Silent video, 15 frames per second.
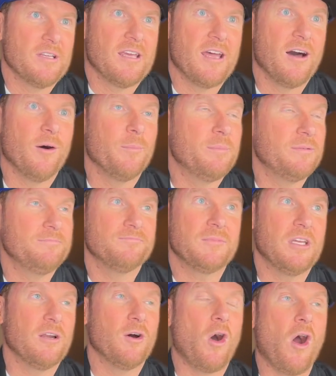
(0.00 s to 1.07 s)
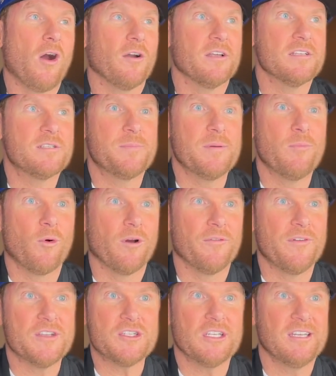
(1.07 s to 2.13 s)
to help, you know, artists be more
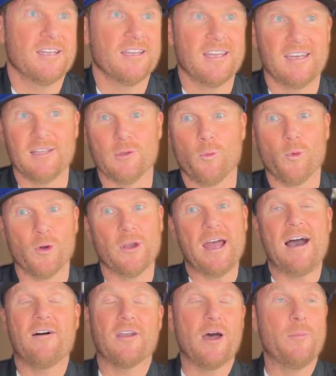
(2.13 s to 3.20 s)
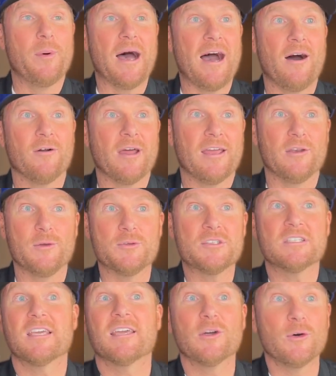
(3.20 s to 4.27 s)
efficient in getting the word out about a new
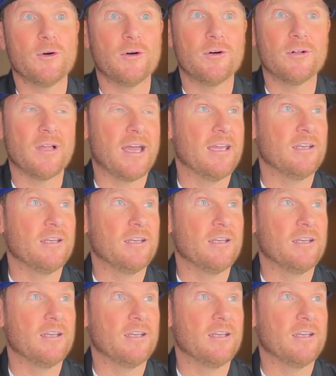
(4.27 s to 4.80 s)
single, a